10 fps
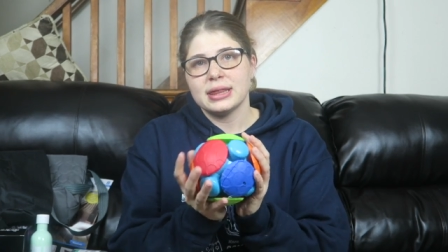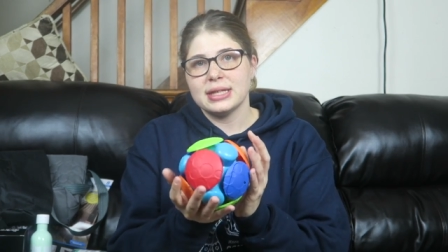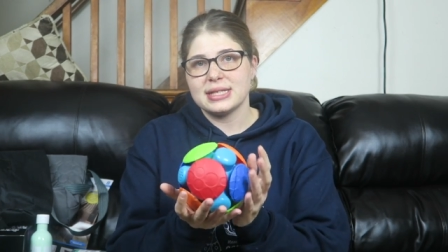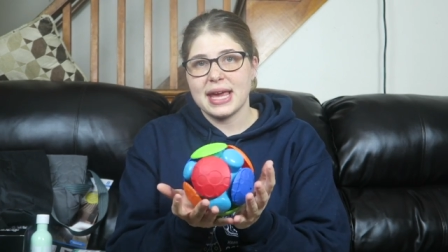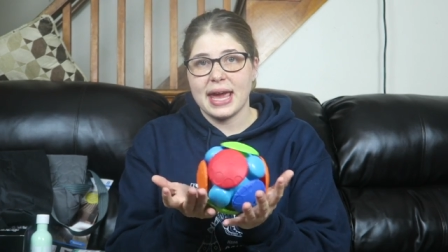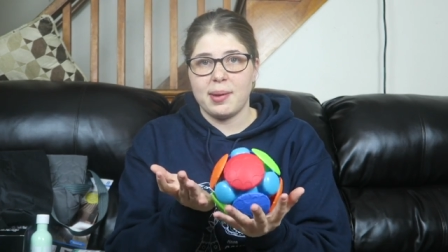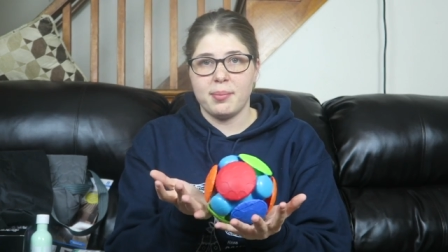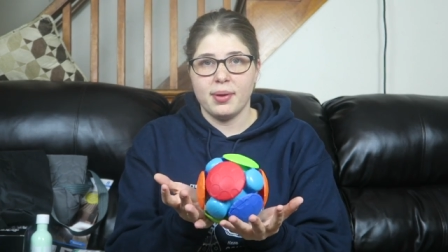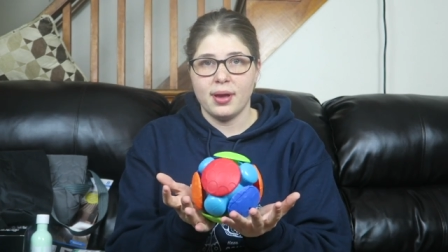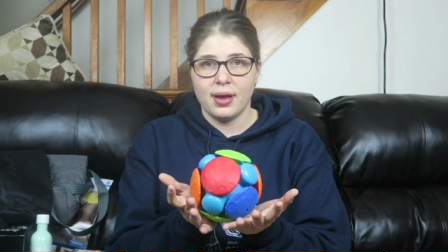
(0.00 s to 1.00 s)
the
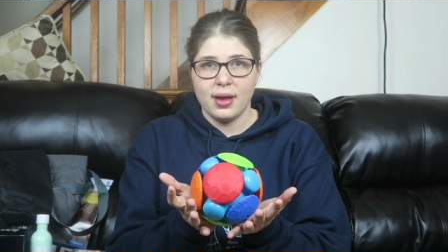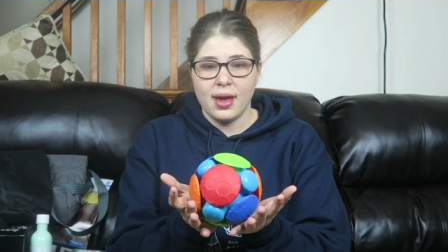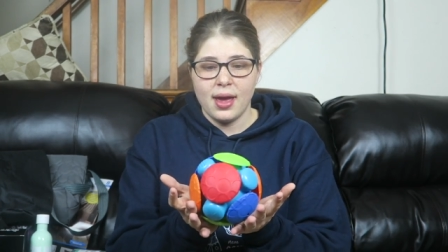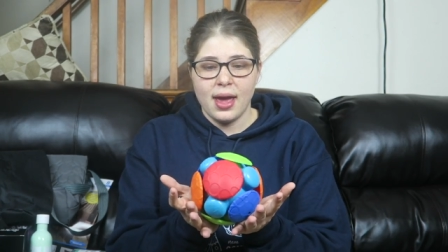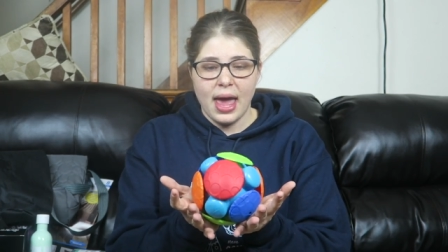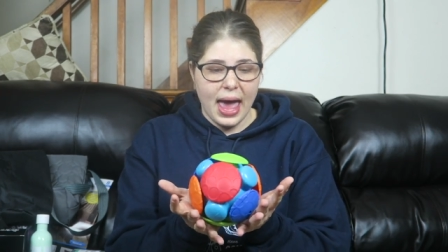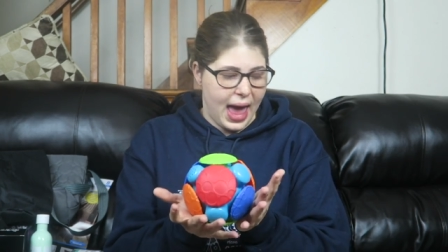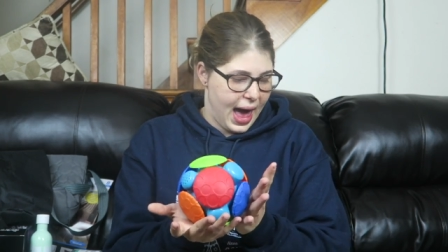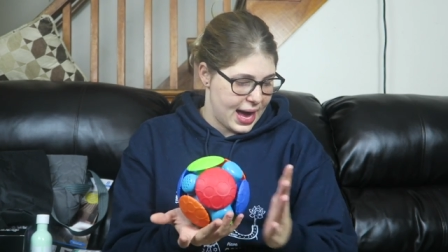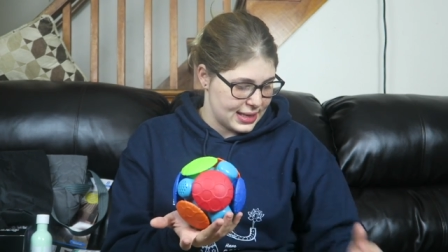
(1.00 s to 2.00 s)
same
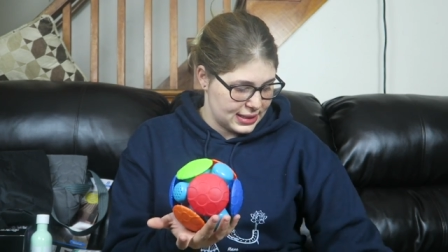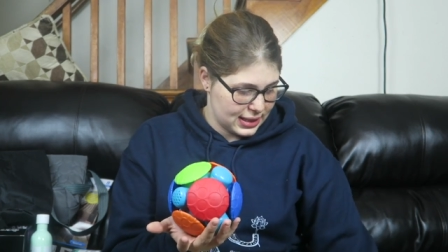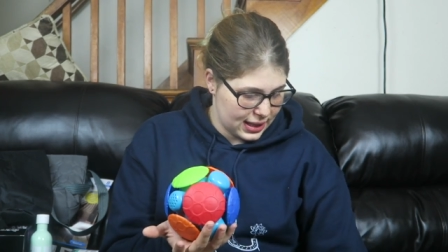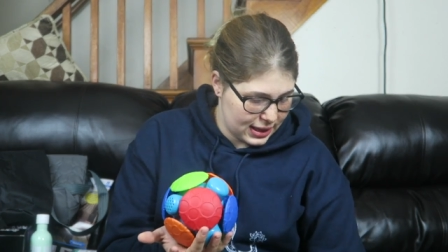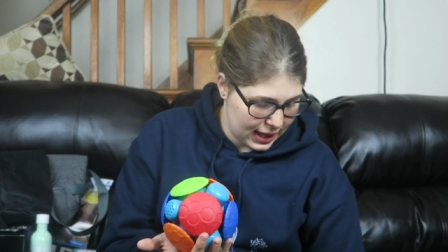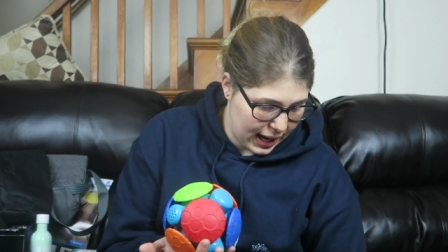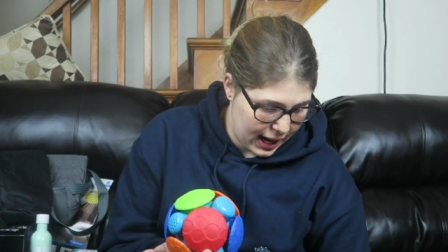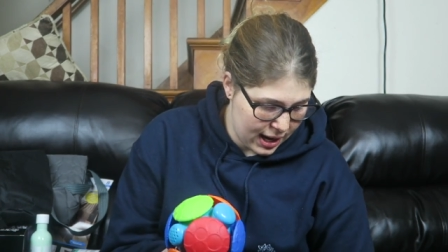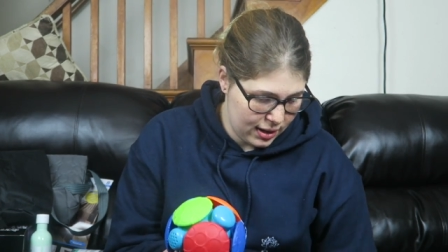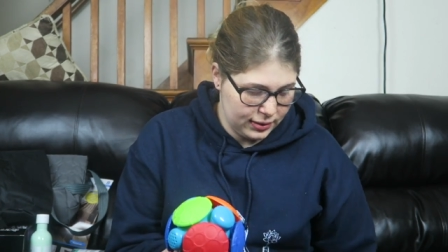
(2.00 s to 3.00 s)
as
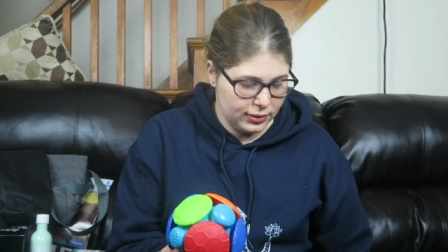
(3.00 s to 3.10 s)
the